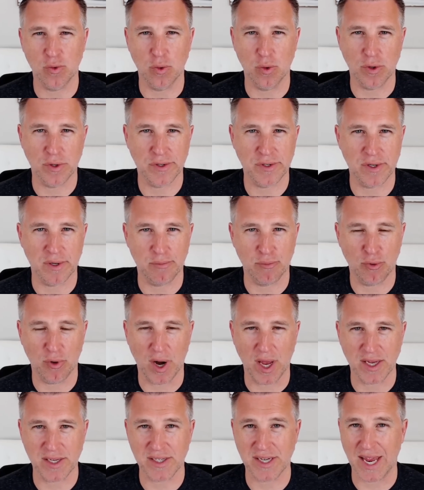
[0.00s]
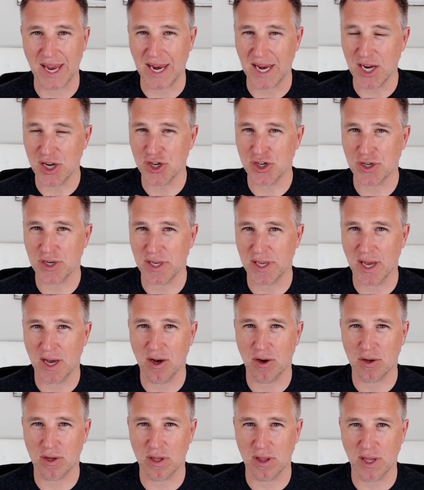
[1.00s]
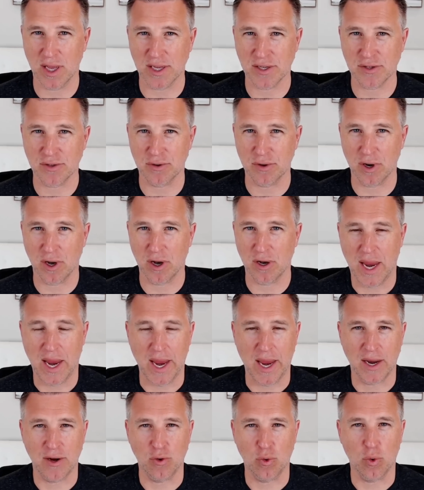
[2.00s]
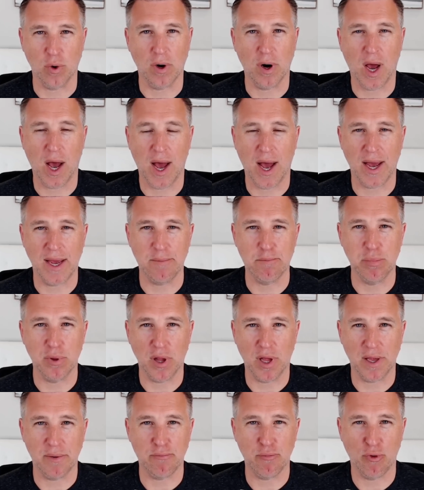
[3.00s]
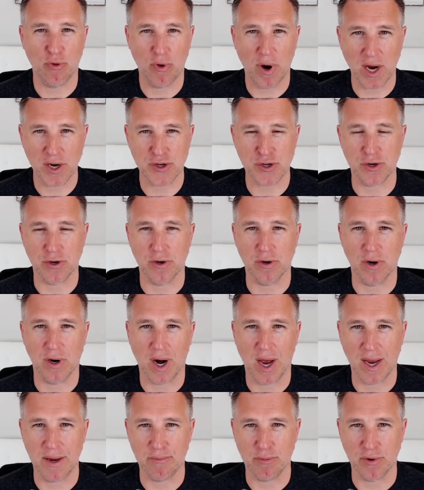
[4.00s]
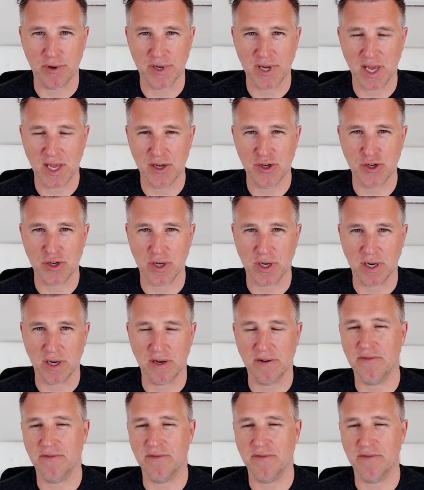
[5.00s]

or suppressed HDL cholesterol and or high blood pressure or hypertension,